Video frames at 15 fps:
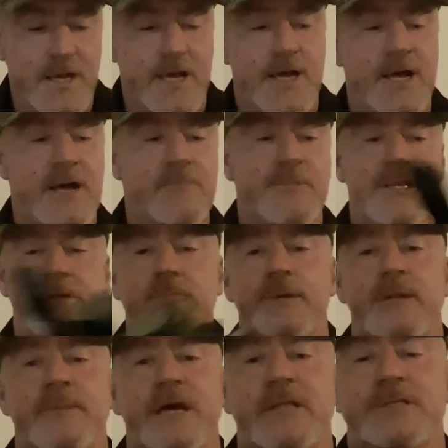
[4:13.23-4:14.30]
Little bit
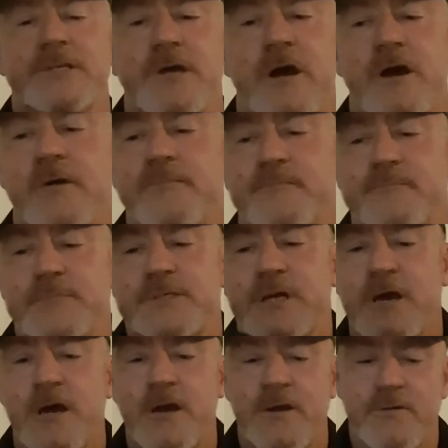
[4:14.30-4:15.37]
about the scope.
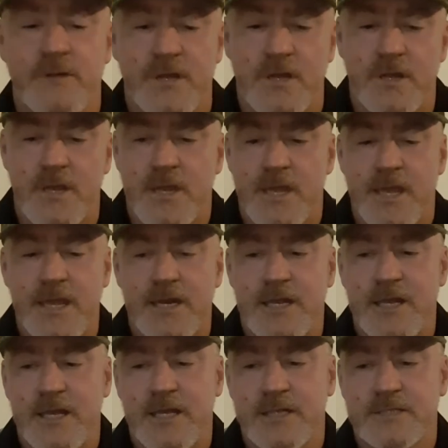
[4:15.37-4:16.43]
So it
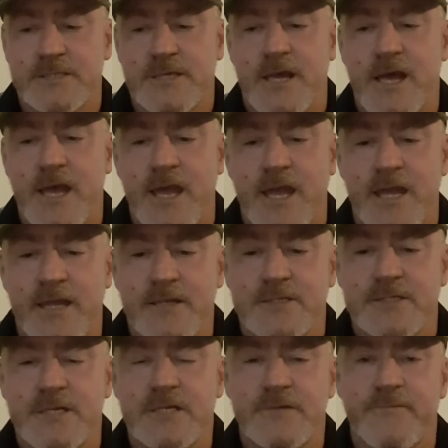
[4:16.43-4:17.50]
is a
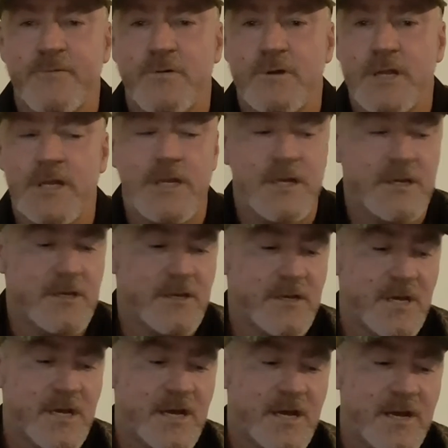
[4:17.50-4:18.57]
640
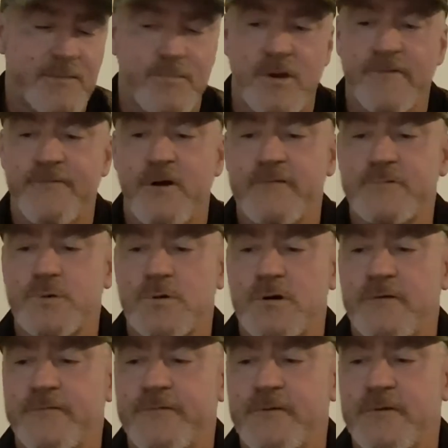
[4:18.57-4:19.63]
by
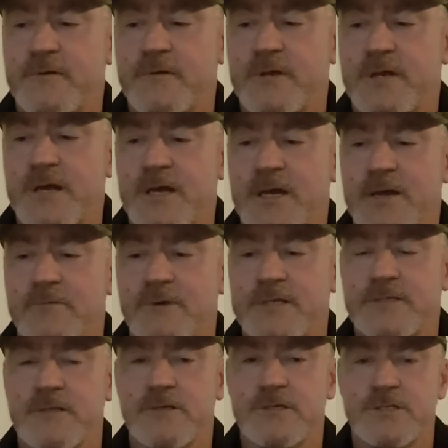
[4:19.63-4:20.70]
512
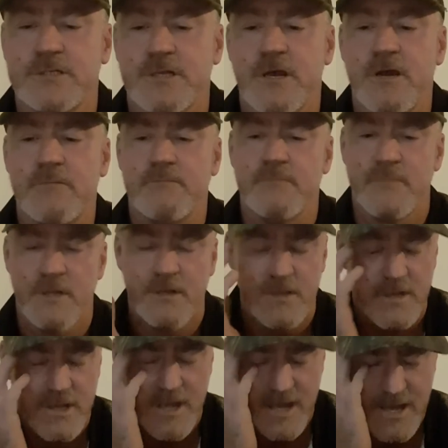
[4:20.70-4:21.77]
resolution scope.
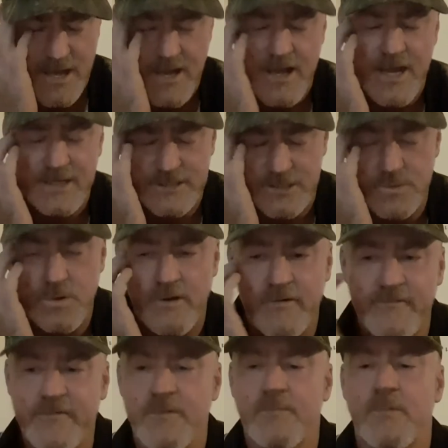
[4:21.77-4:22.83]
Has a
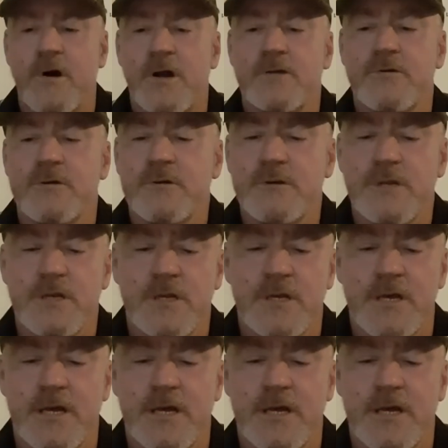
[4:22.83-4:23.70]
12 micron